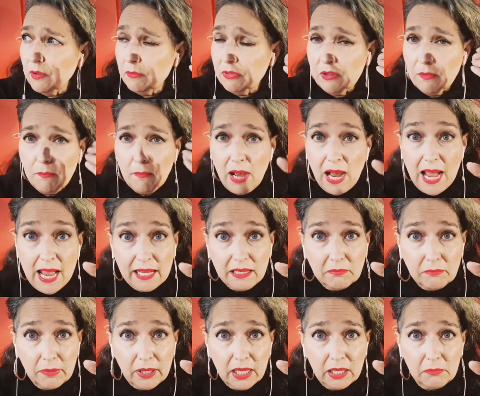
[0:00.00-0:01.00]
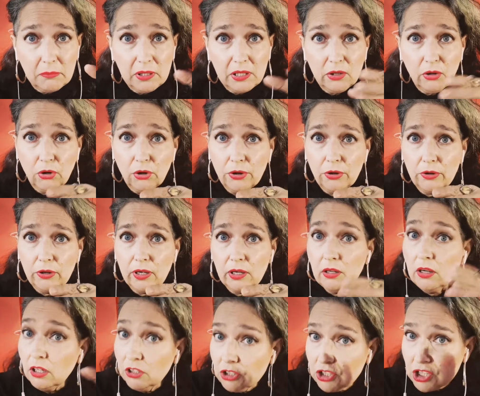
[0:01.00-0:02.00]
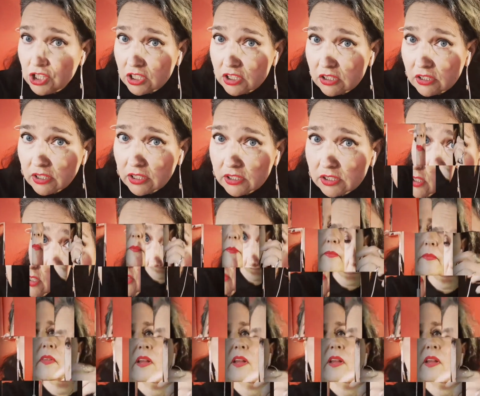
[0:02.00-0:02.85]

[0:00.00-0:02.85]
the mind maybe, or consciousness.